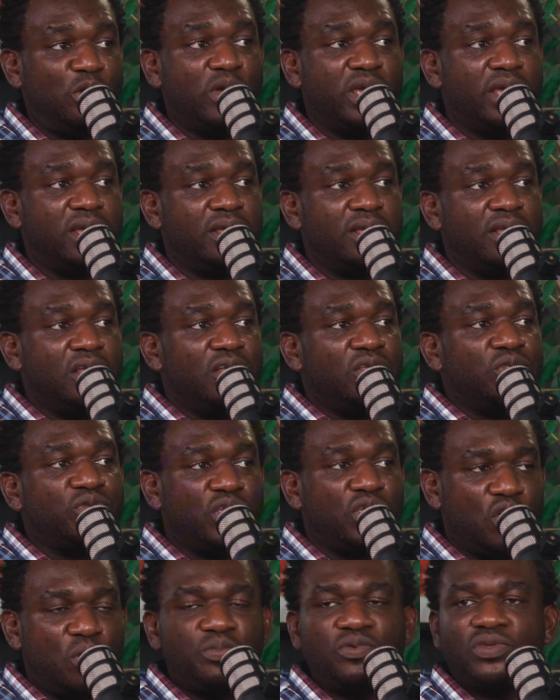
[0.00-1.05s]
lawyer
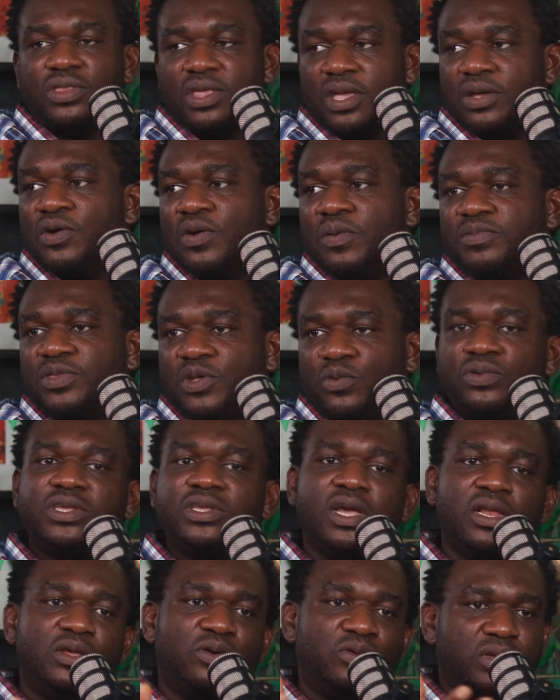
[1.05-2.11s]
to help you take up, they
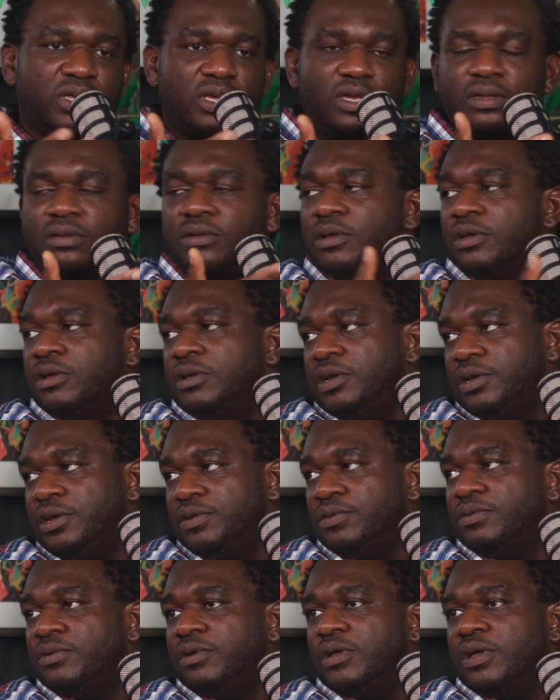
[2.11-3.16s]
will tell you, okay,
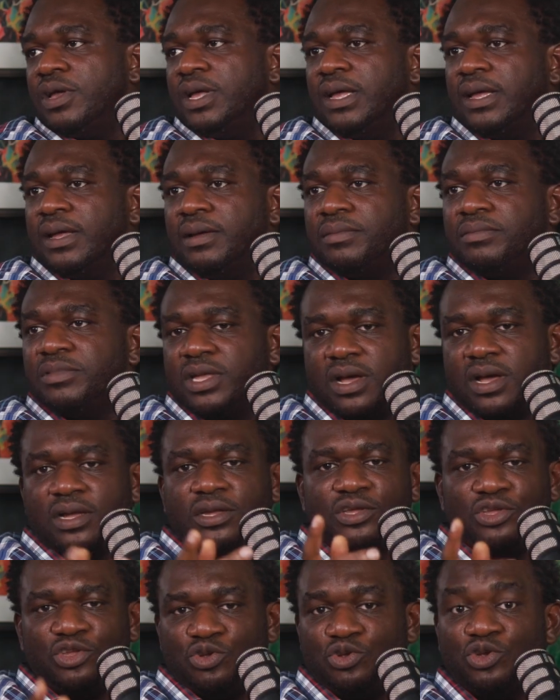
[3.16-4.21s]
you
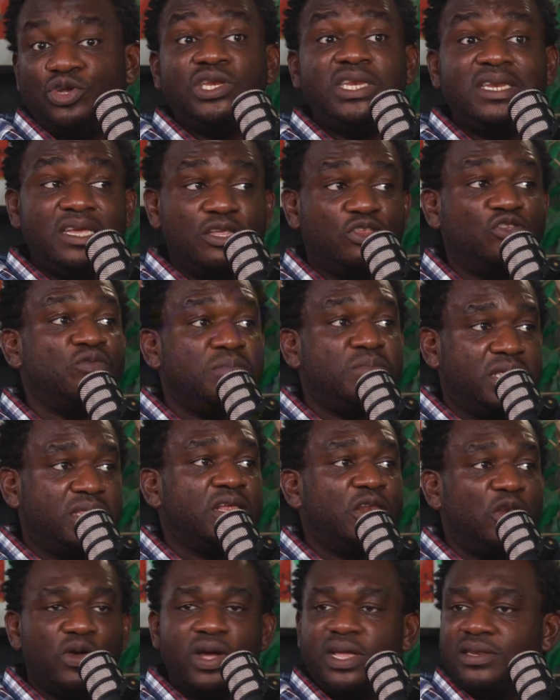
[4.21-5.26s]
need to
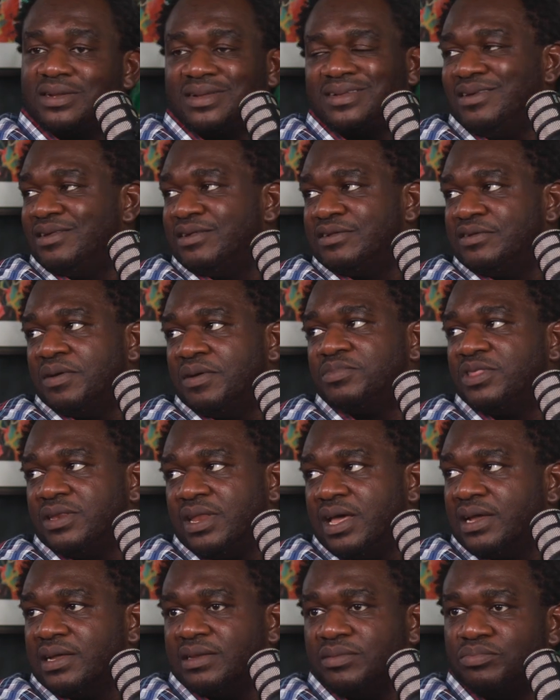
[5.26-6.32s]
meet a lawyer. This is not
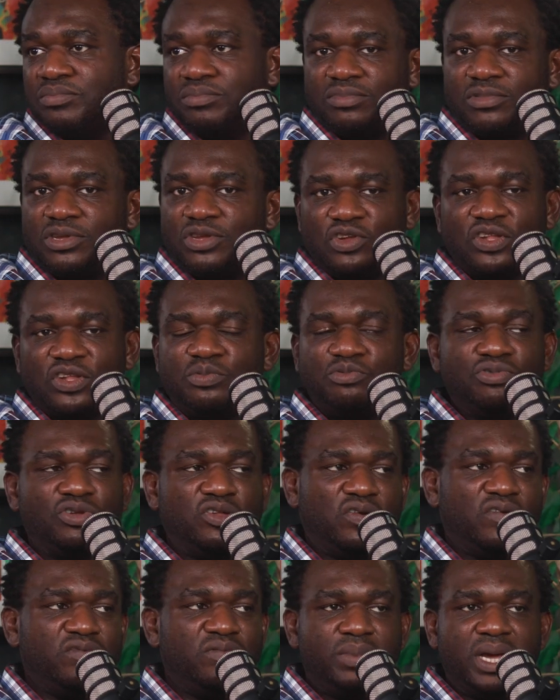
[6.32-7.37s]
something that can just be
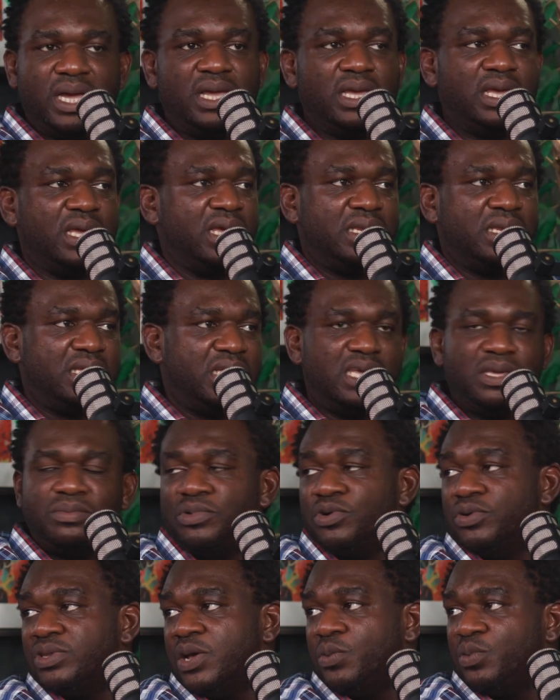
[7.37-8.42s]
resolved by an
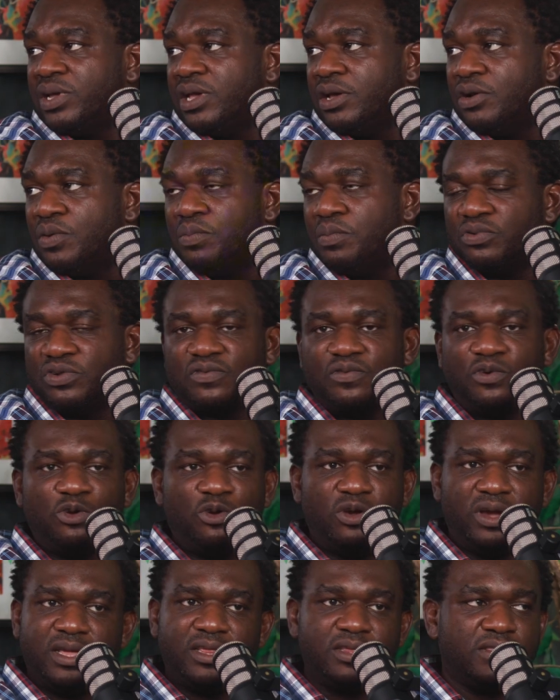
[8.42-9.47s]
email that we can compose
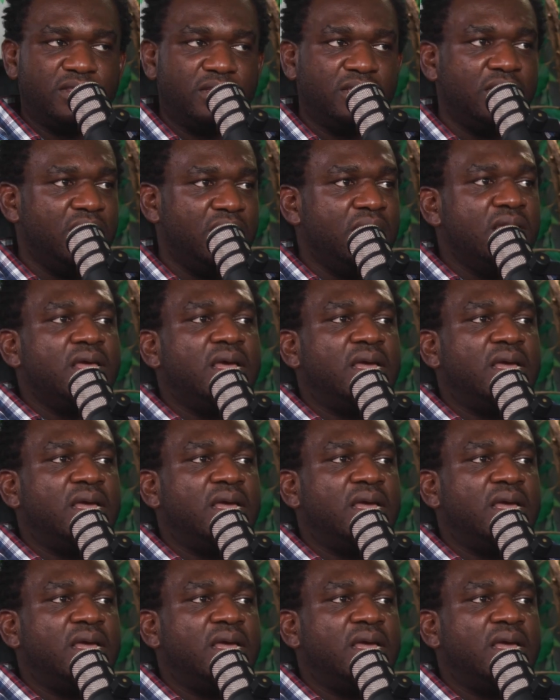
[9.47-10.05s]
for you or anything.